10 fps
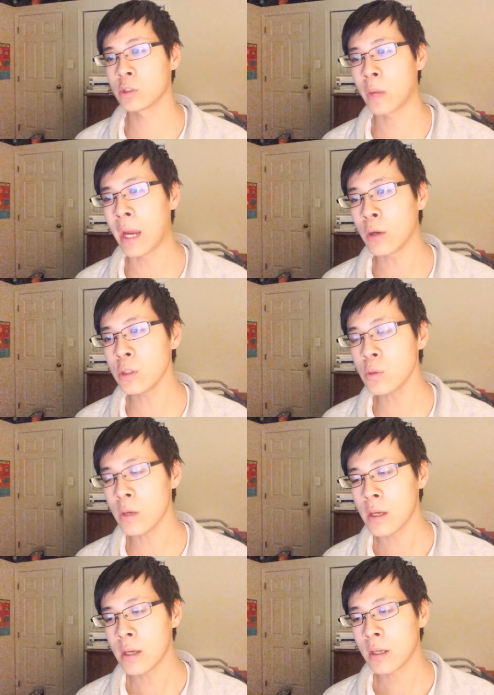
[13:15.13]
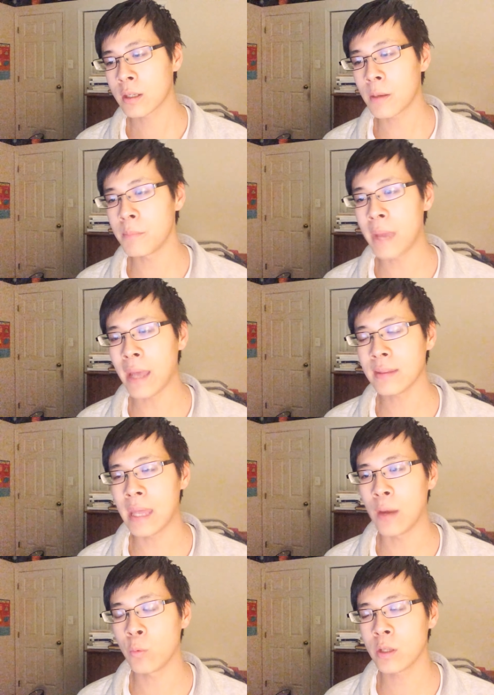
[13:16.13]
So, how do you combat
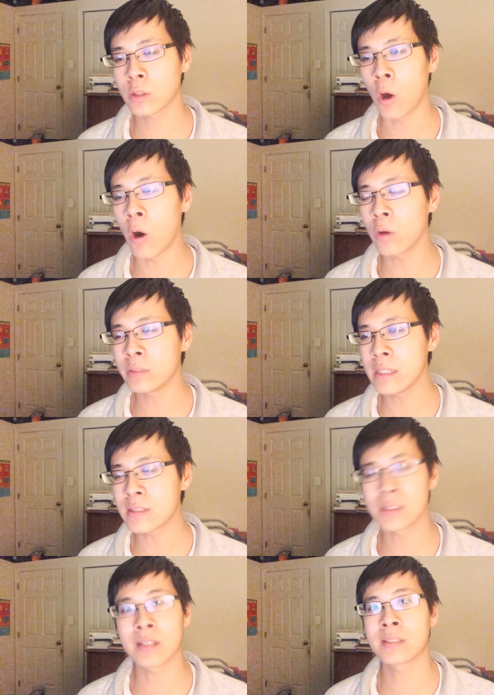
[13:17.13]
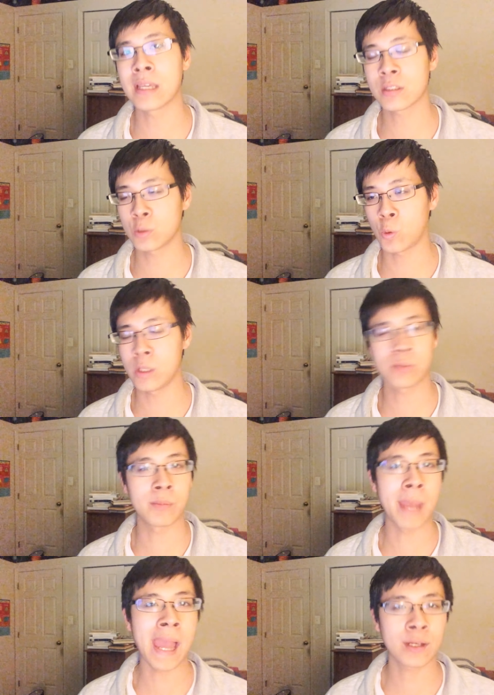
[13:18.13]
that with all these success stories
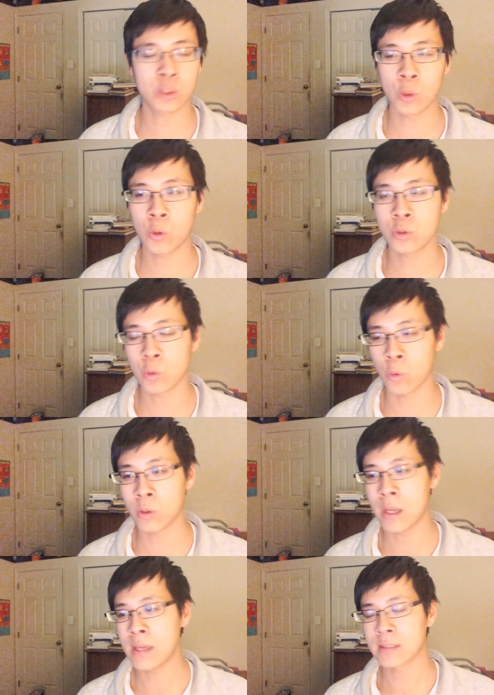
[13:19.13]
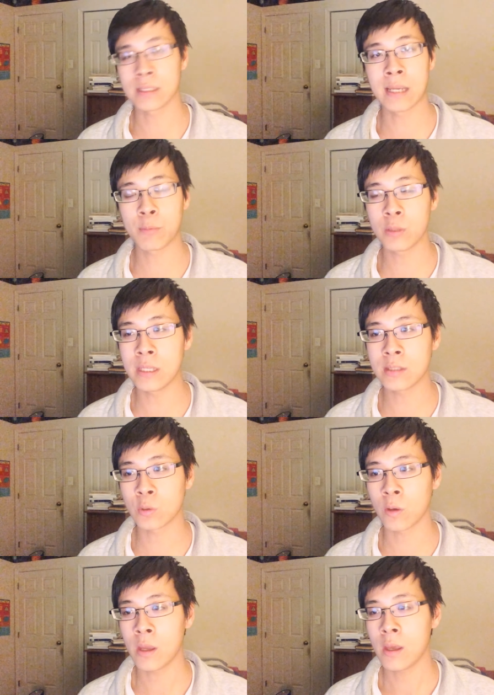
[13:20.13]
from actors or celebrities
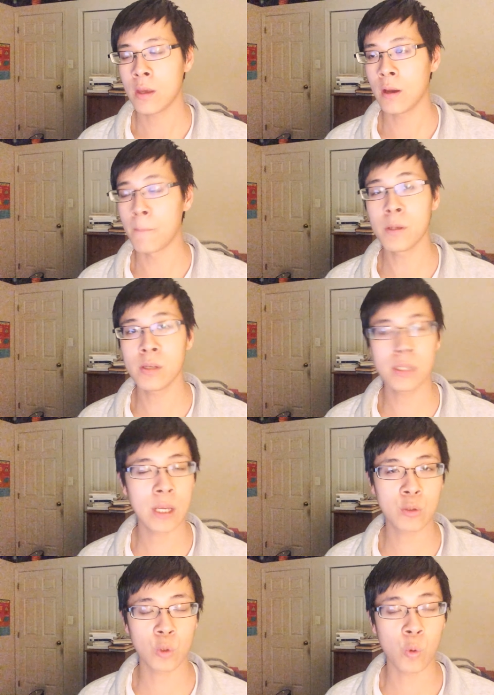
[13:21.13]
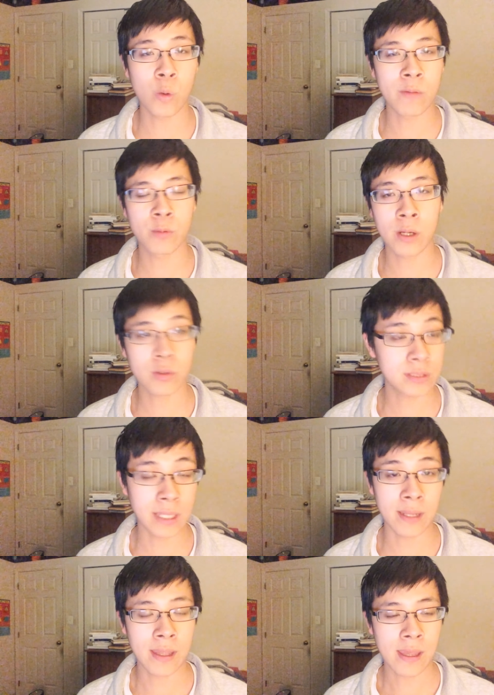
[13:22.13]
or millionaires or whoever else
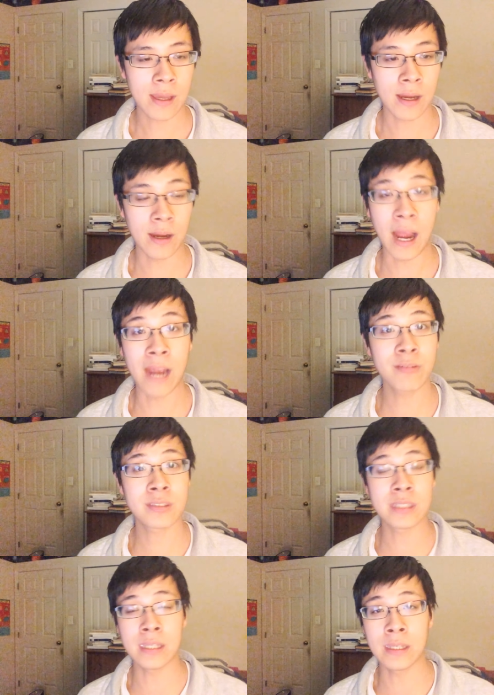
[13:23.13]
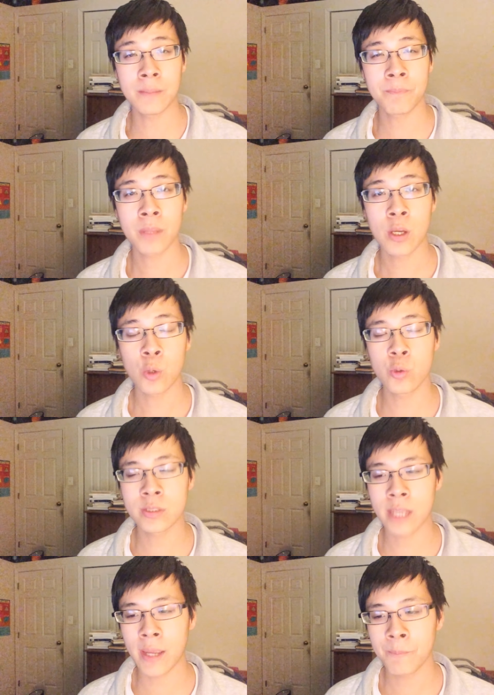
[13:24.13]
that uh, I've seen who
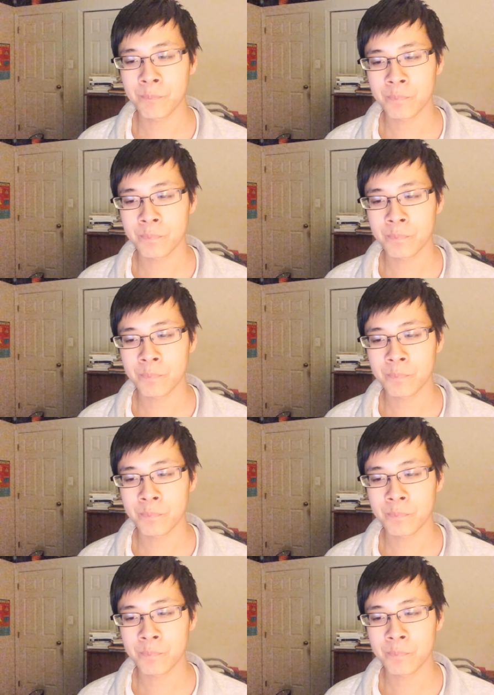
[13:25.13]
say,